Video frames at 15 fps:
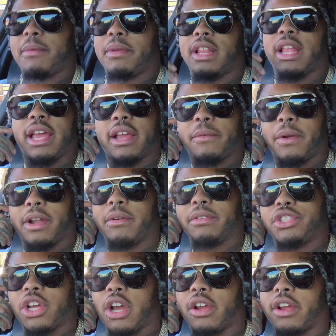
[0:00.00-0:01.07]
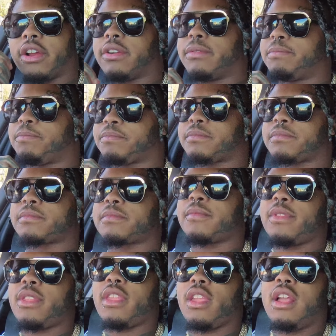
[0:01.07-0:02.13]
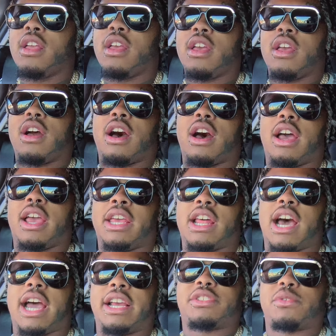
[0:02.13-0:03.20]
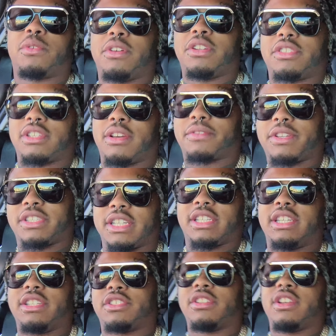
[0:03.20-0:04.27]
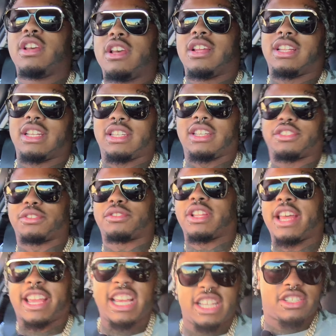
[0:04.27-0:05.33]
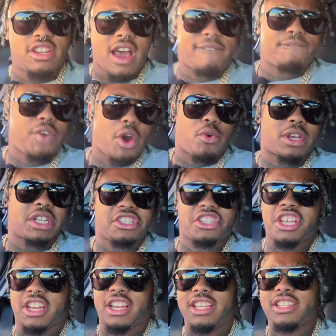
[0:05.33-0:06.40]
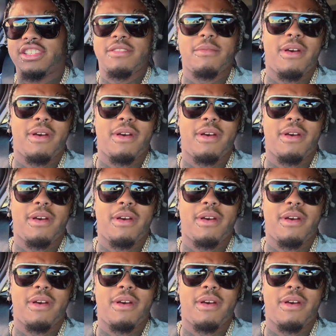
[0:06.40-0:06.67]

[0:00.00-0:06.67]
had me like when I was younger, uh, in high school and stuff, because the teacher, the teacher's like, he's not focusing. He's